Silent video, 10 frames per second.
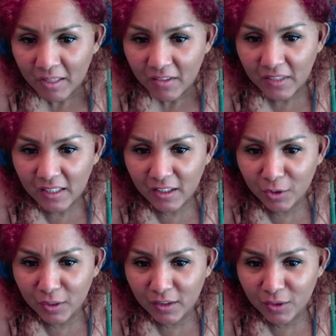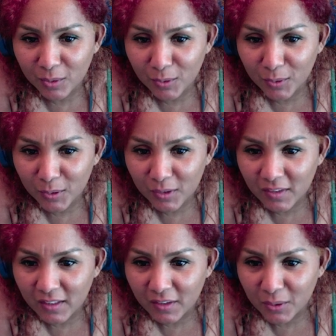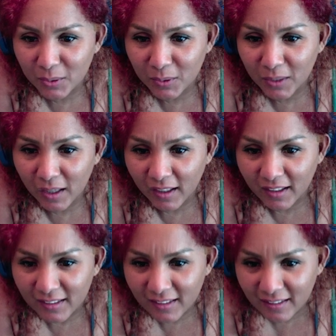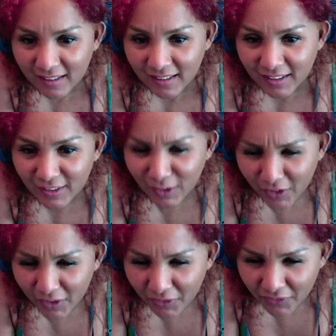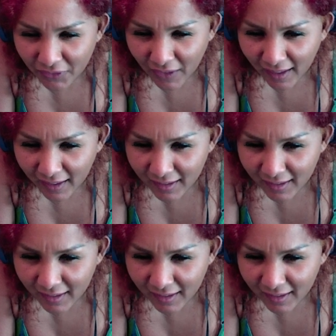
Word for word: Think you need to lose the two guys, not the fat.